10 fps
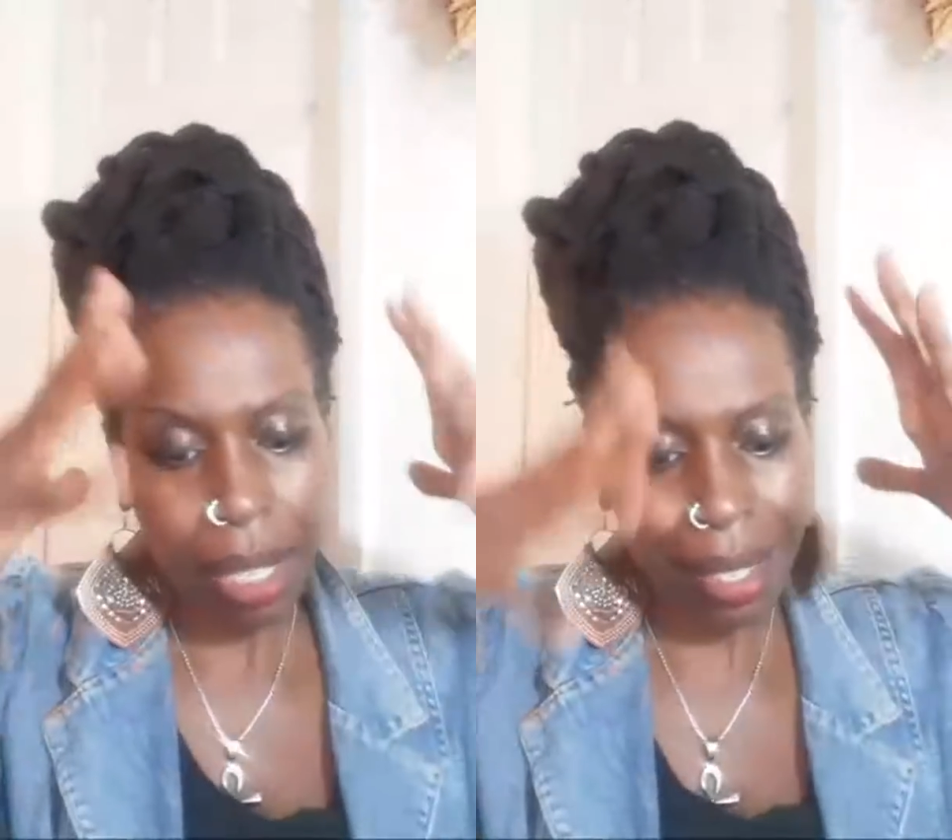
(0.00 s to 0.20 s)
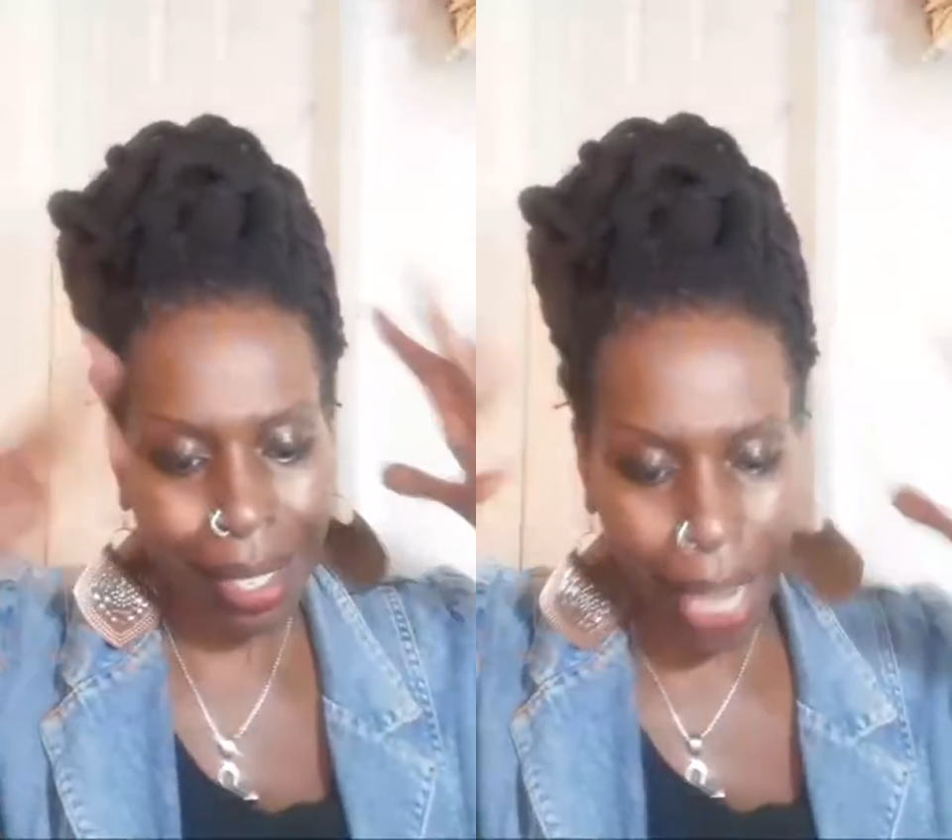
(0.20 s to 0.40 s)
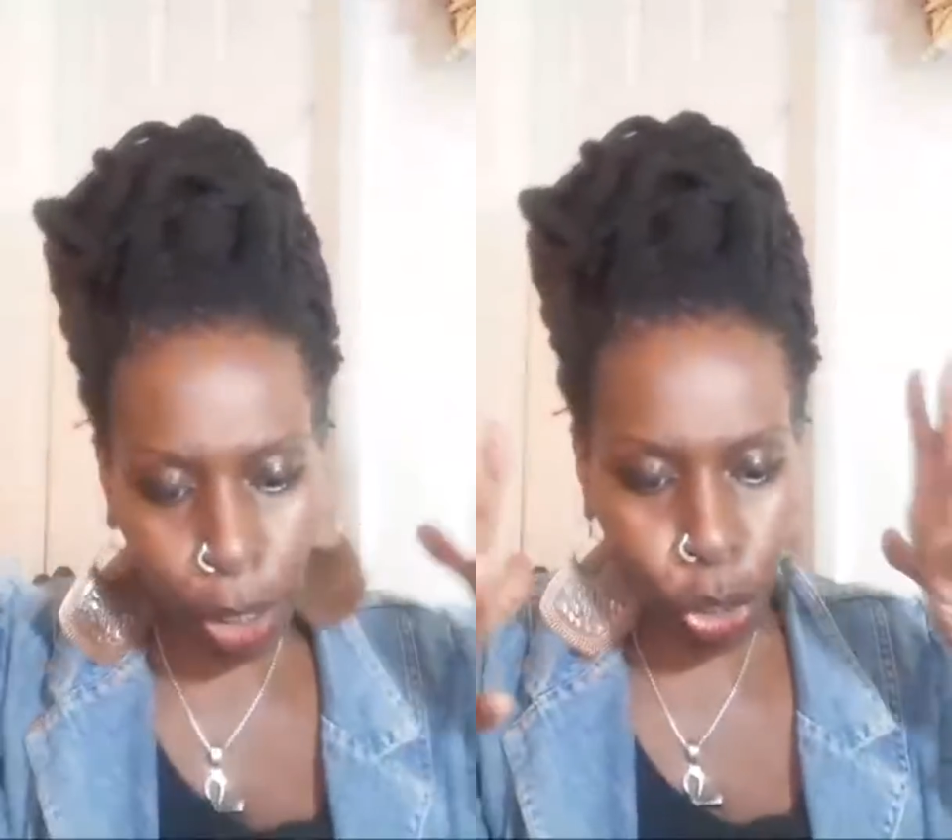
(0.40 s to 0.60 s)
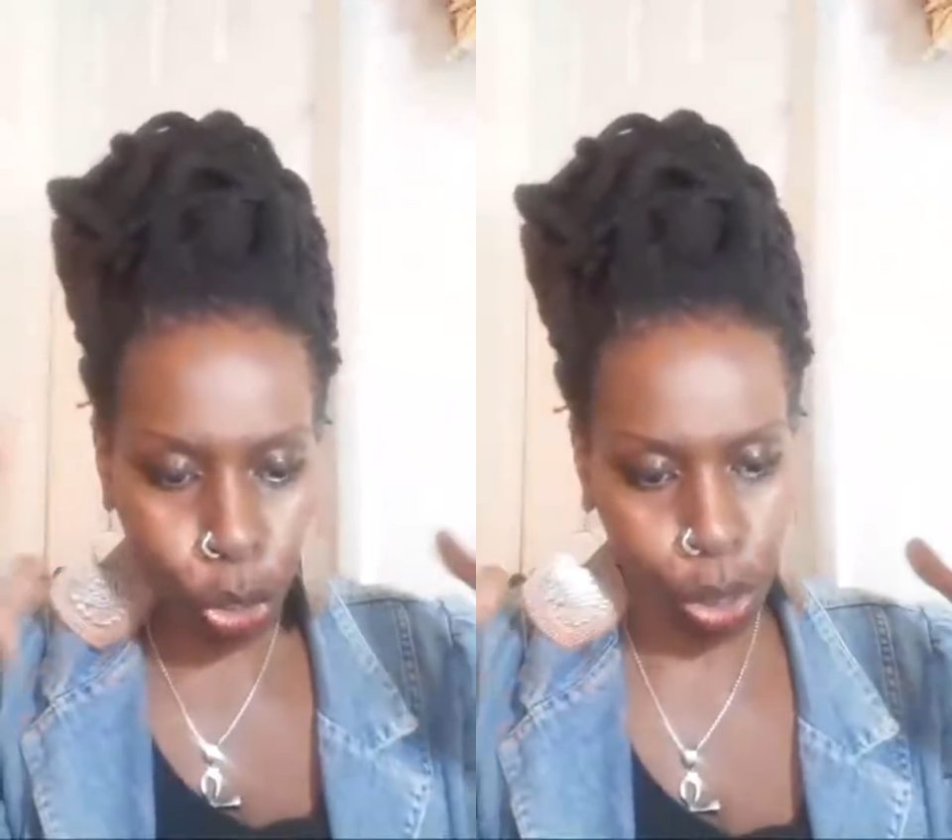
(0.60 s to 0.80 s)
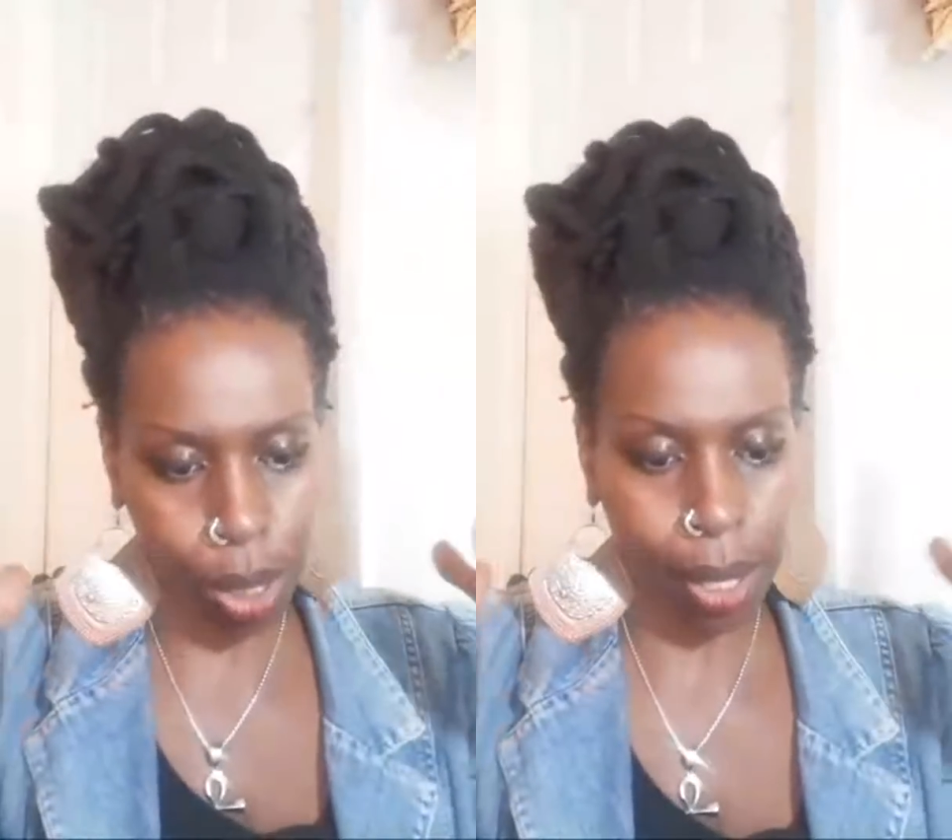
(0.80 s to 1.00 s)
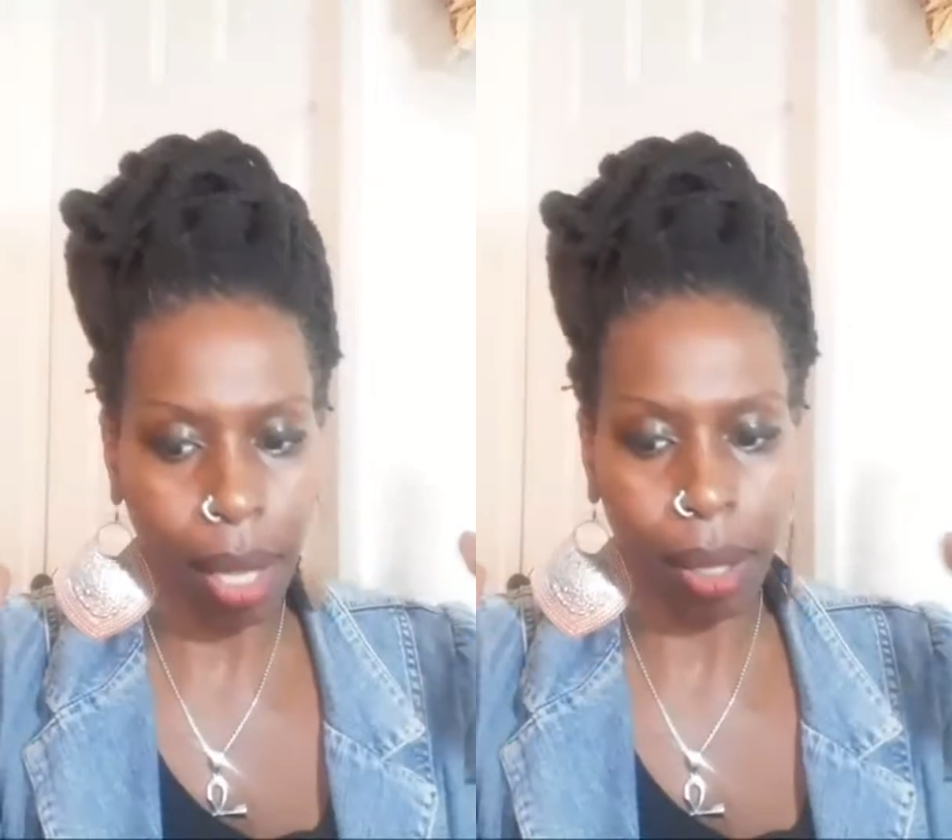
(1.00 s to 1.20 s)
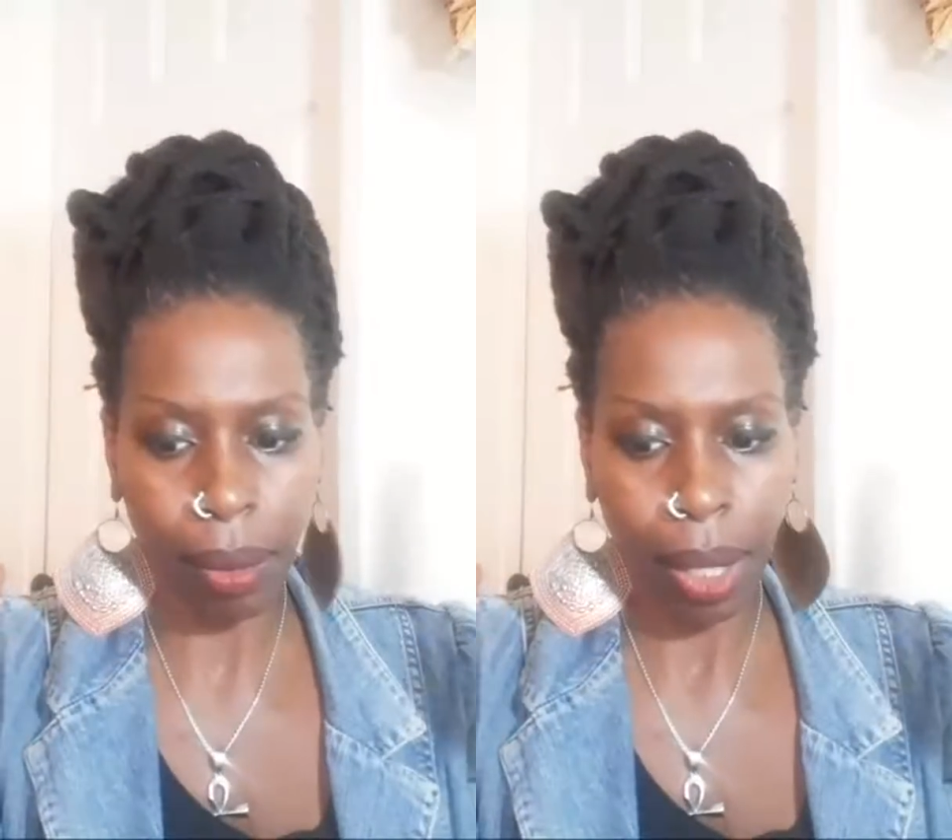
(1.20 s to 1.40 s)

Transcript: center yourself.